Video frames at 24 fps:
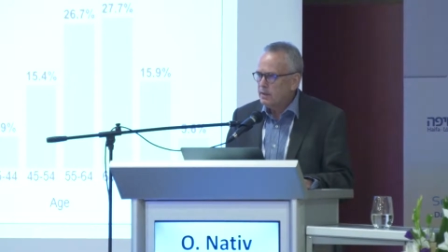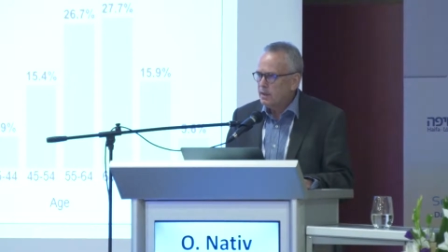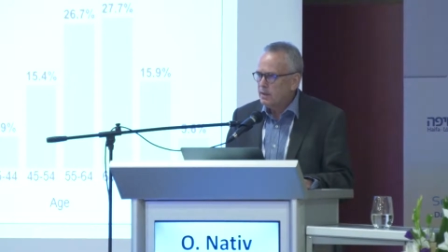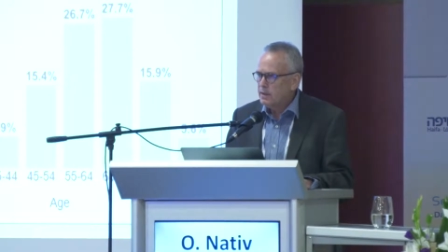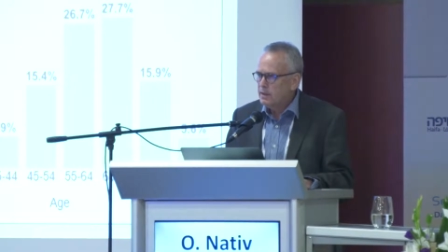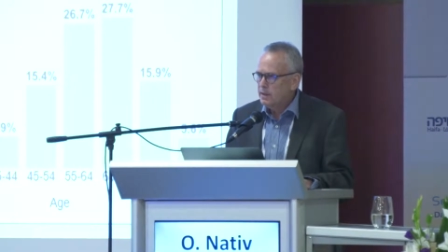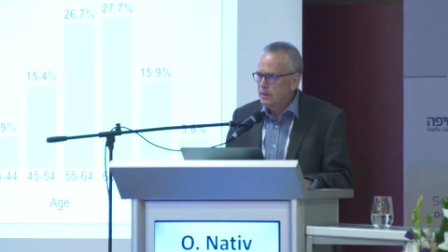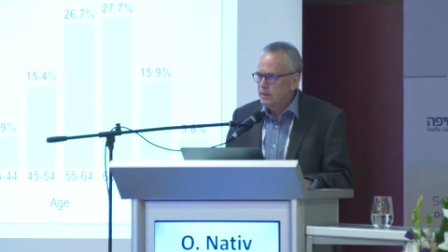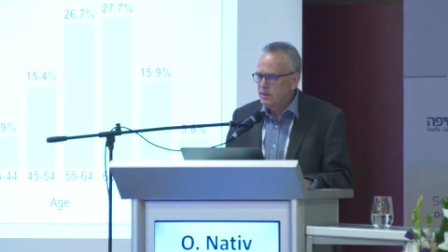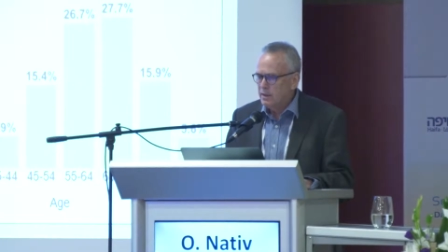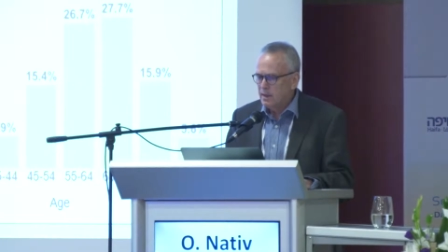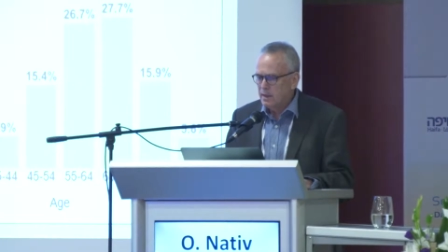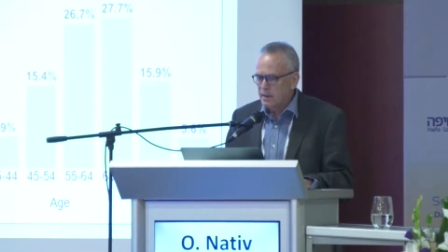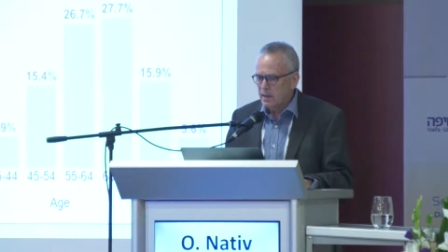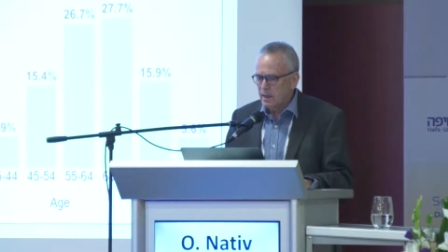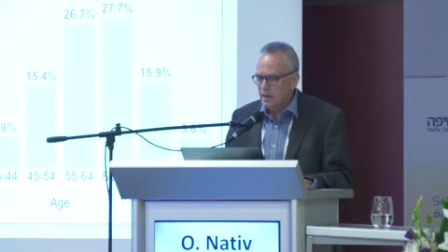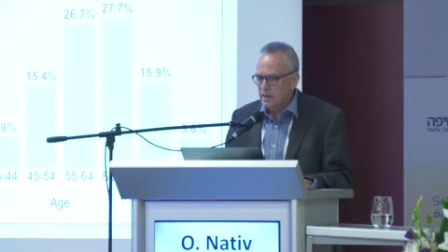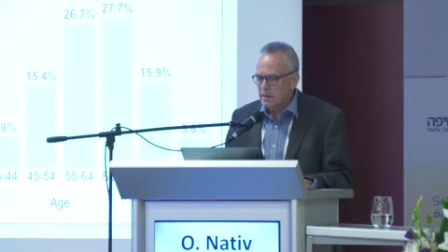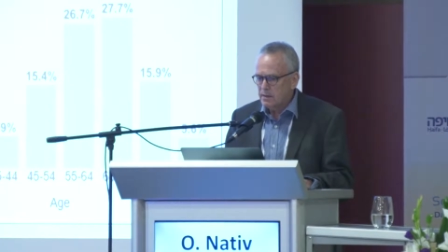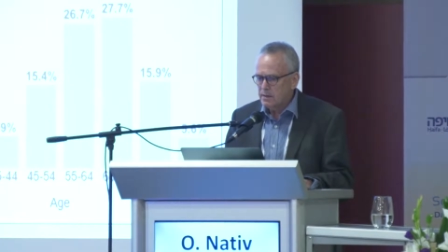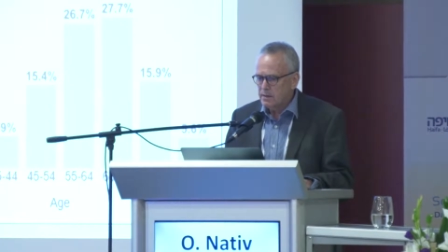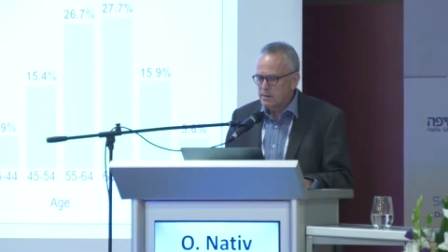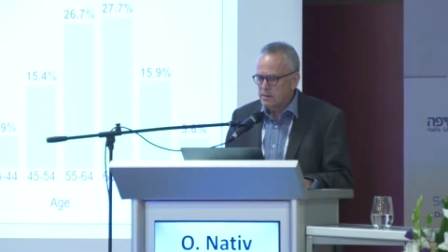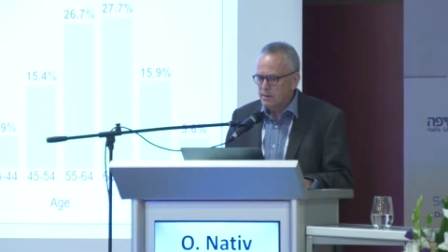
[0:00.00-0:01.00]
the kidney
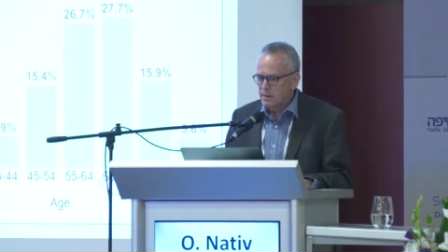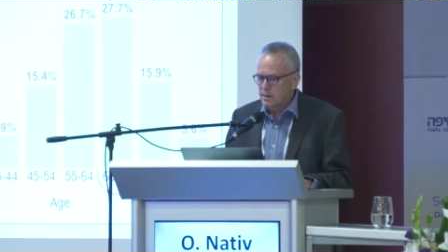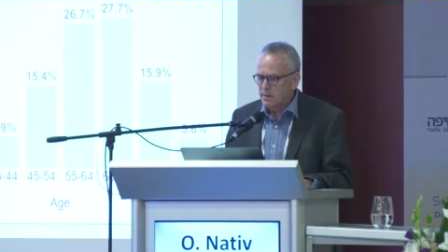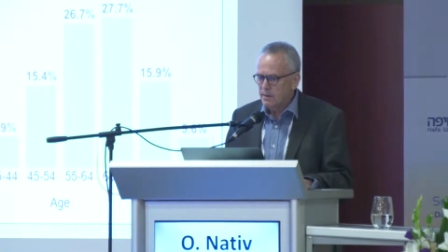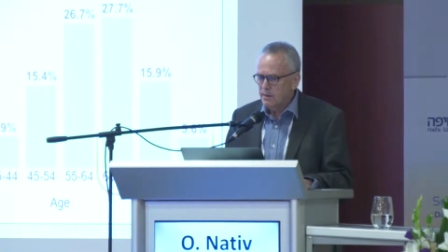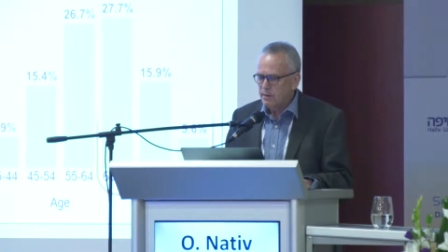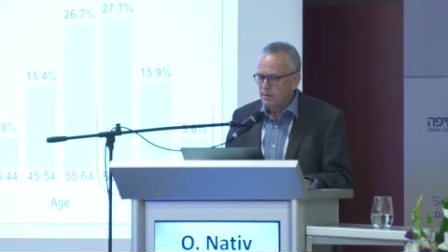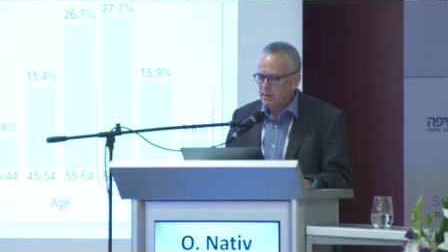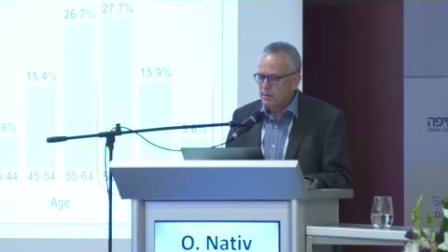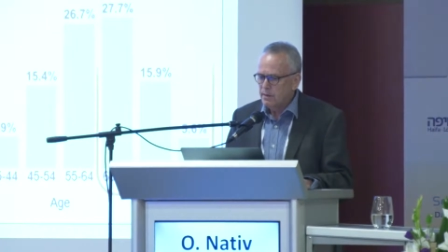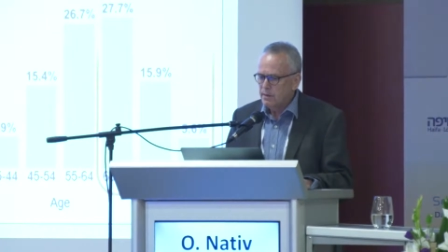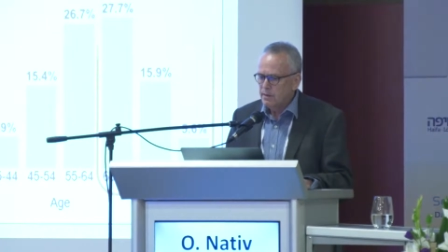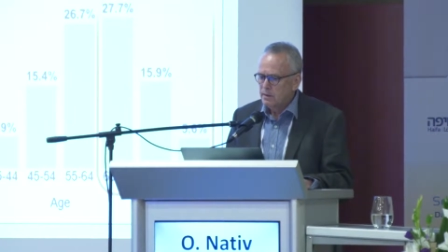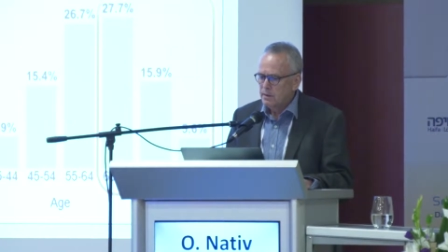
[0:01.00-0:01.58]
cancer,